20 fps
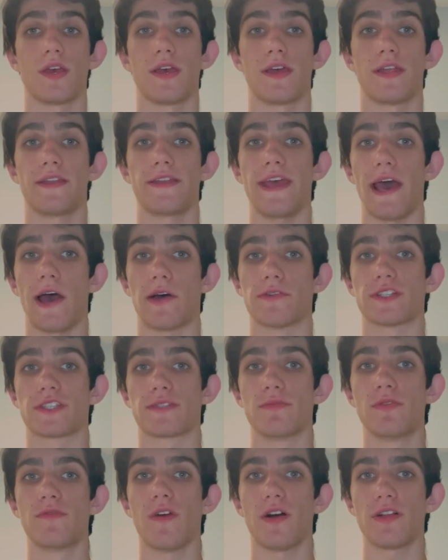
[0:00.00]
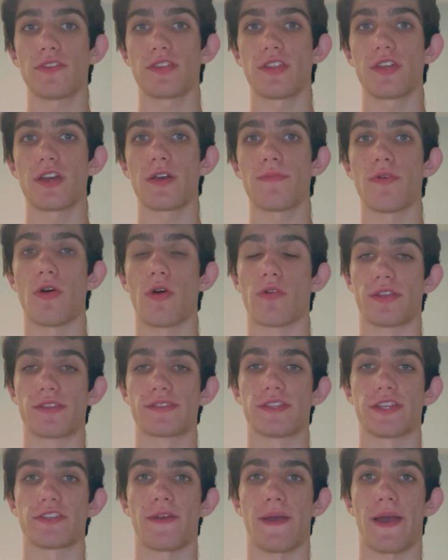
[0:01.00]
Now, let's move on to the components
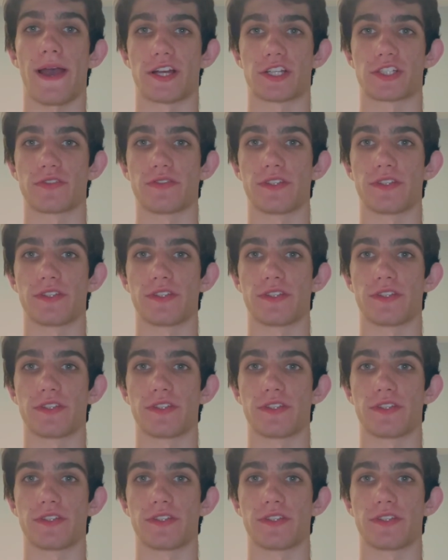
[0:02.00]
that you actually